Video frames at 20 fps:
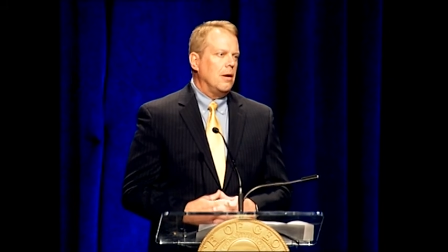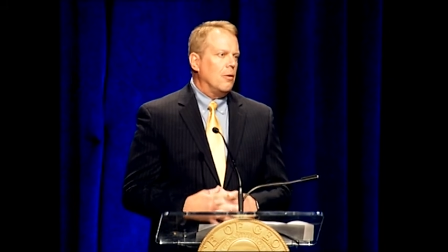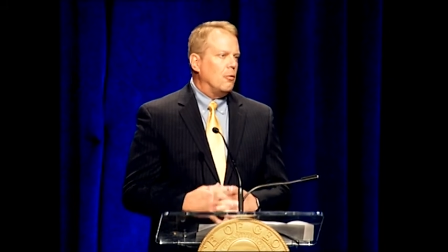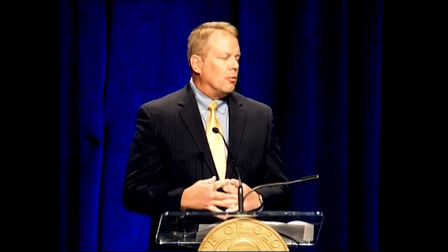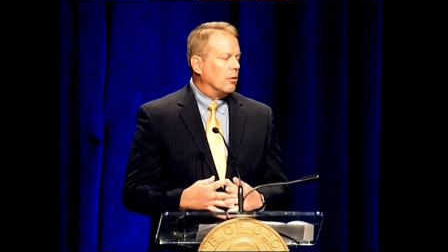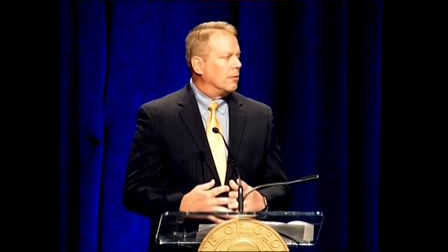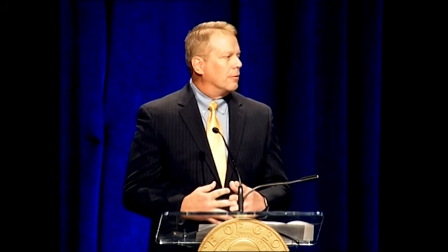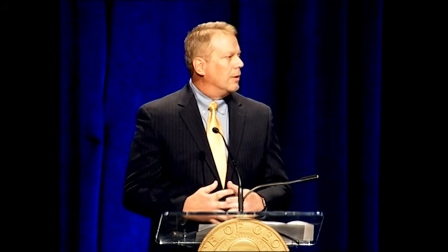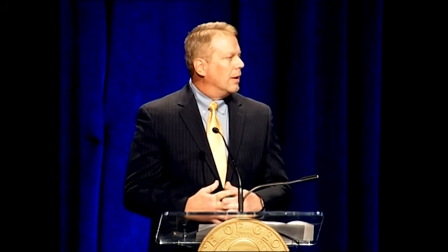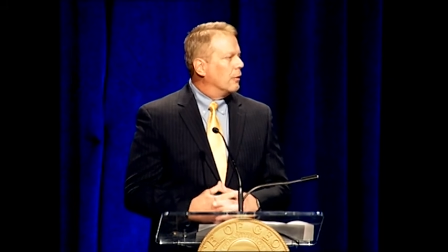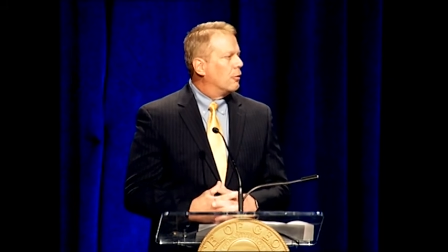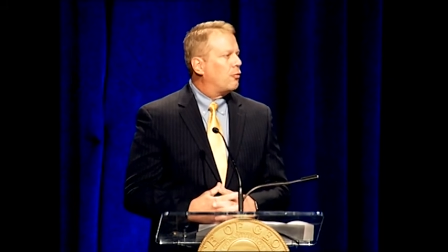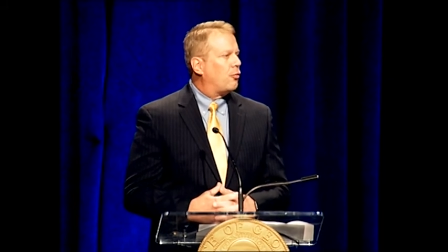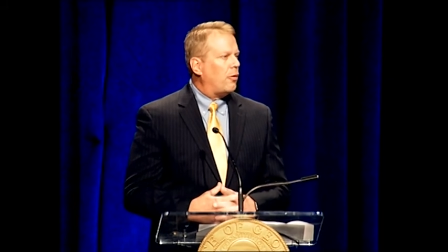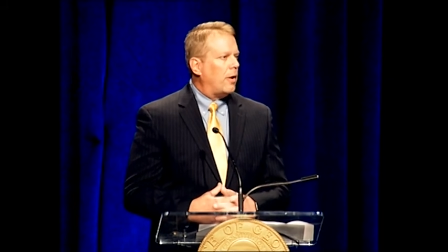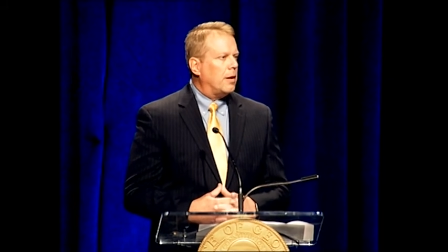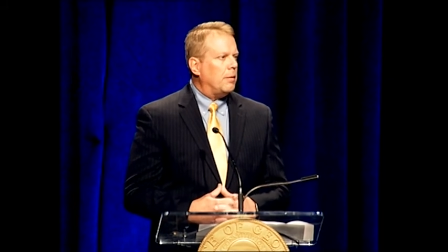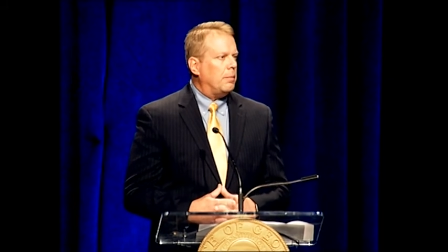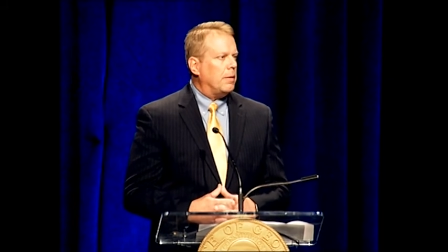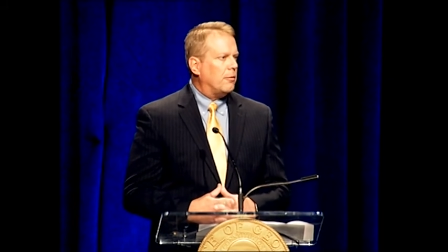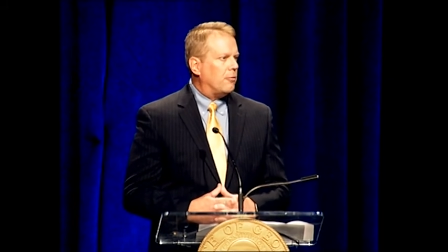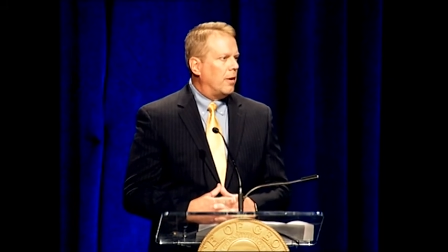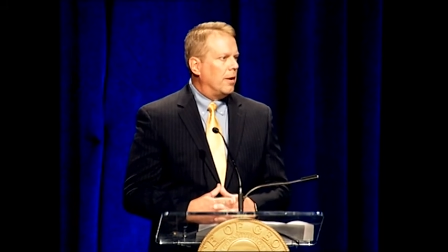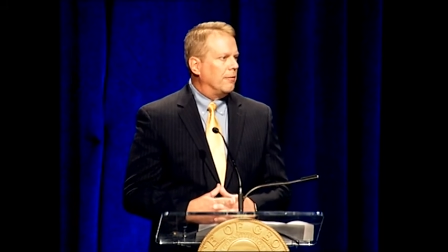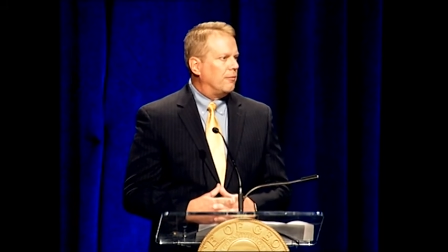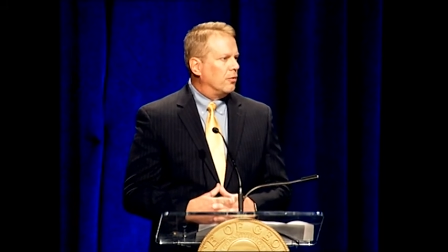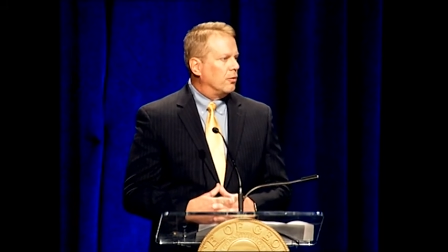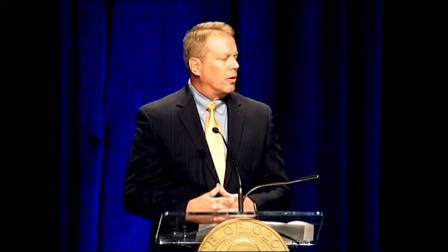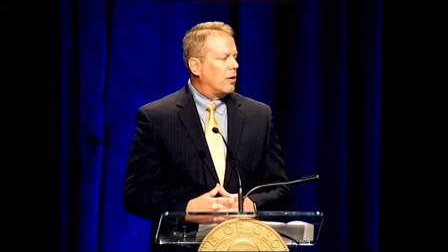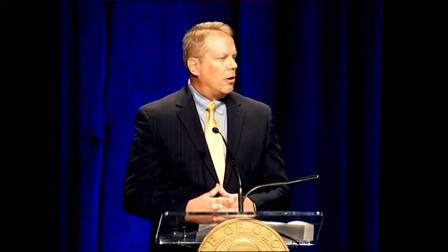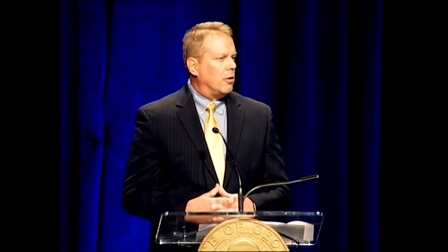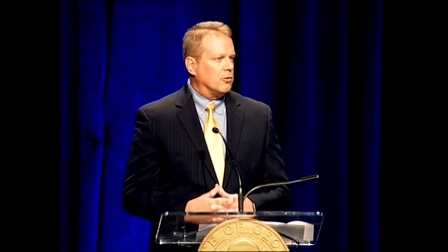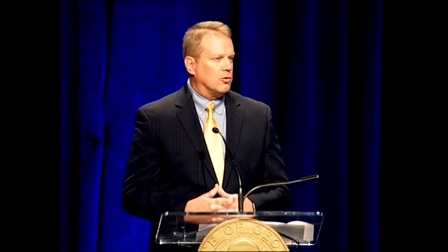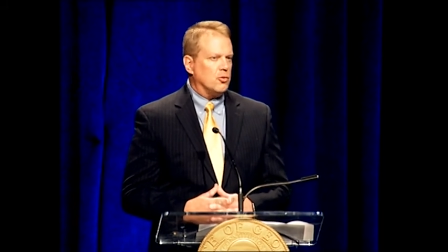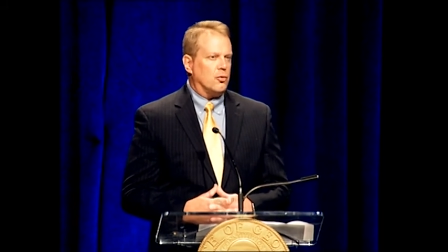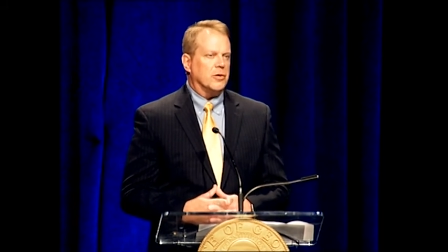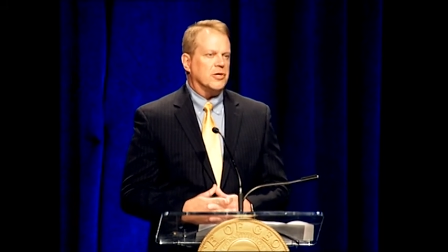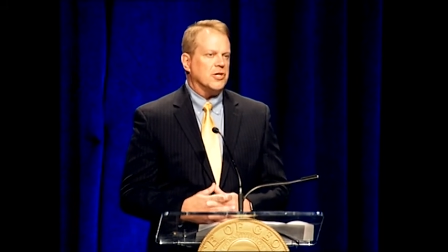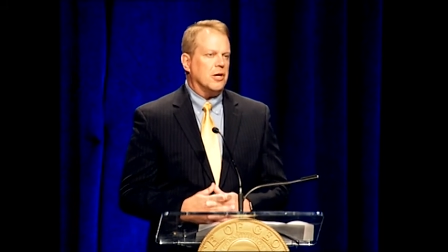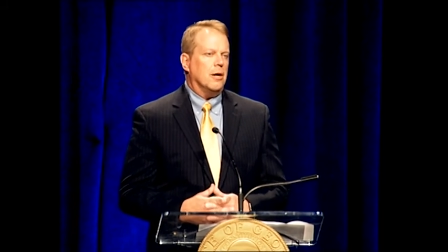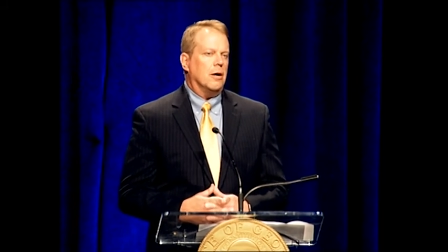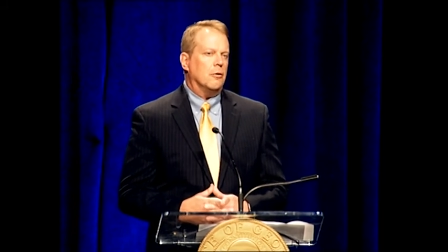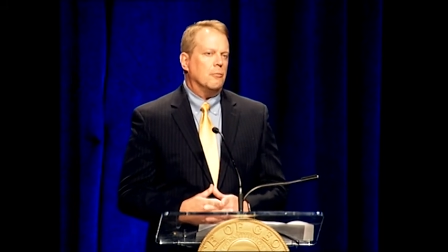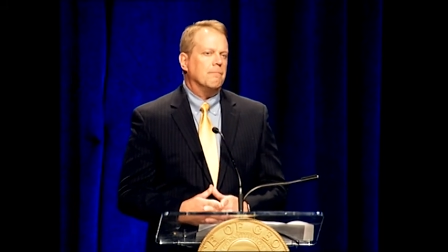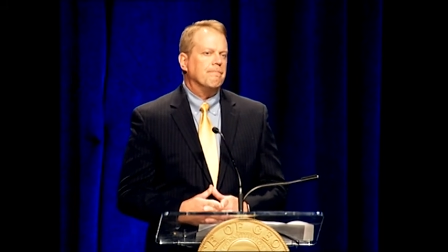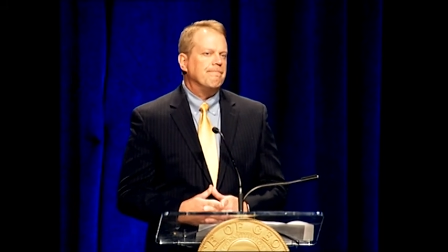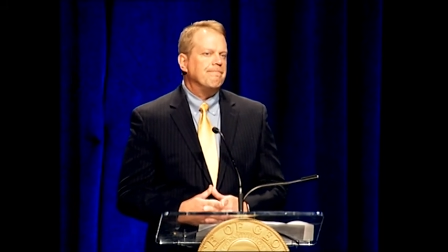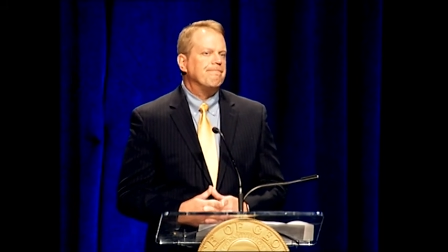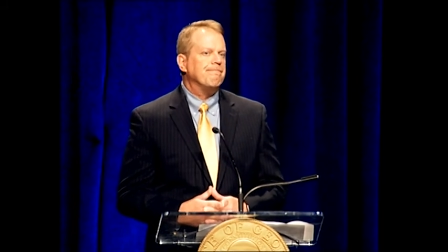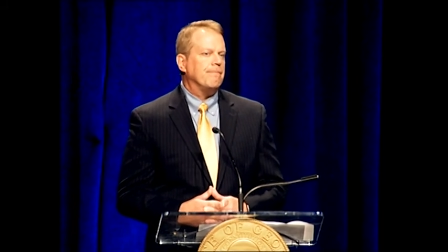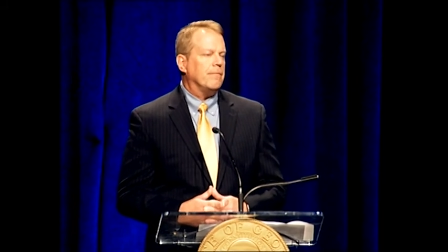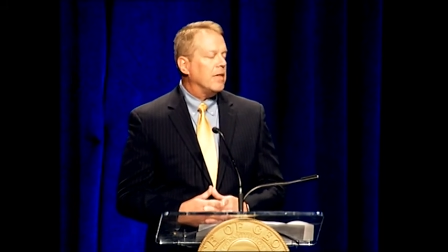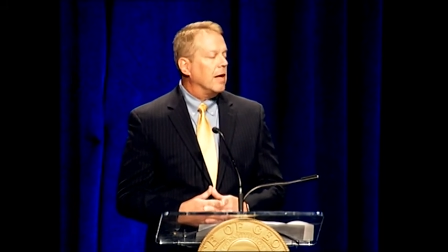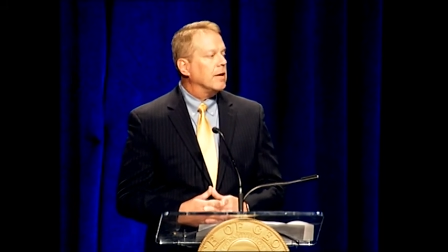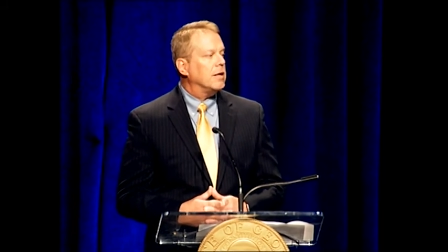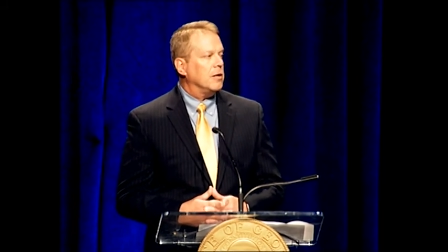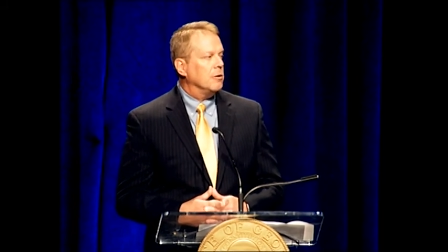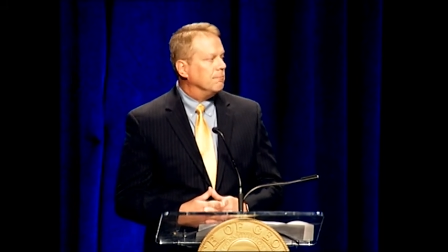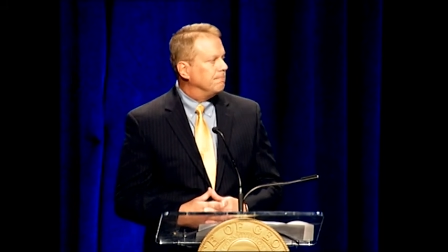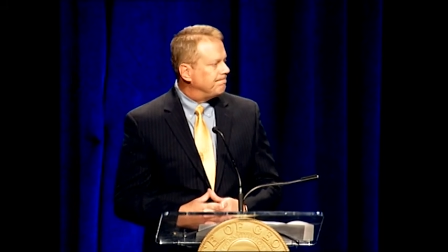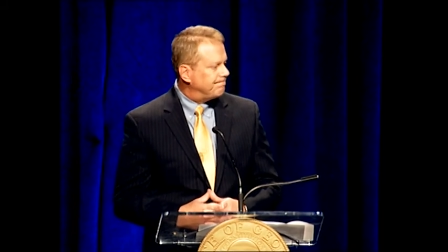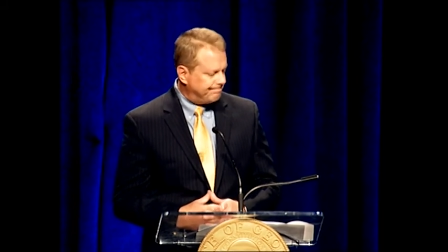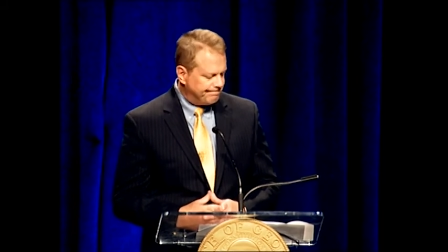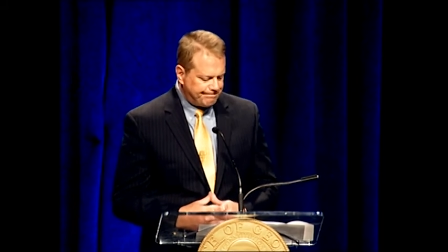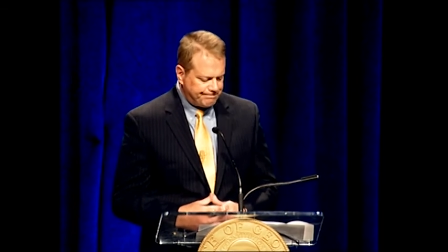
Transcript: We're incredibly grateful to call Georgia home. Thank you.